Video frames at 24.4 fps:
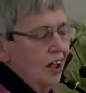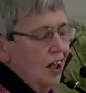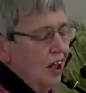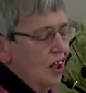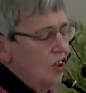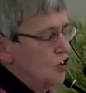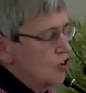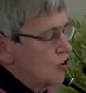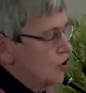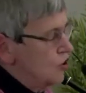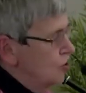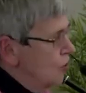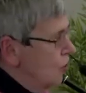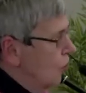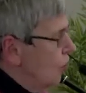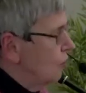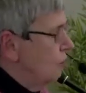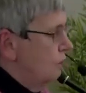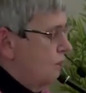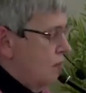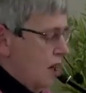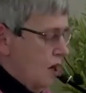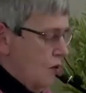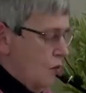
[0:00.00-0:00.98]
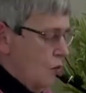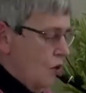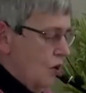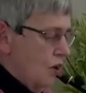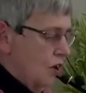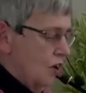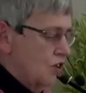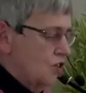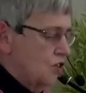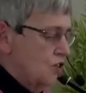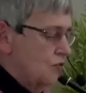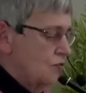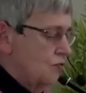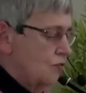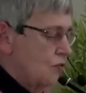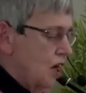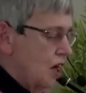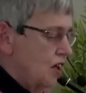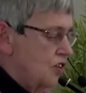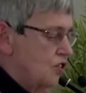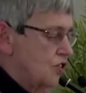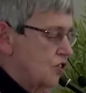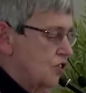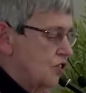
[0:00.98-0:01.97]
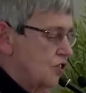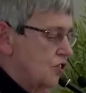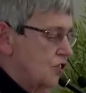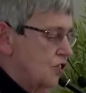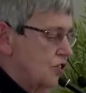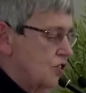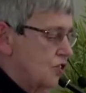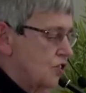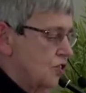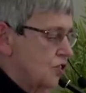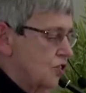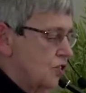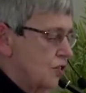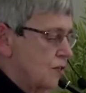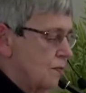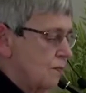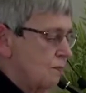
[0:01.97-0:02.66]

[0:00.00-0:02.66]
It's not by works of righteousness.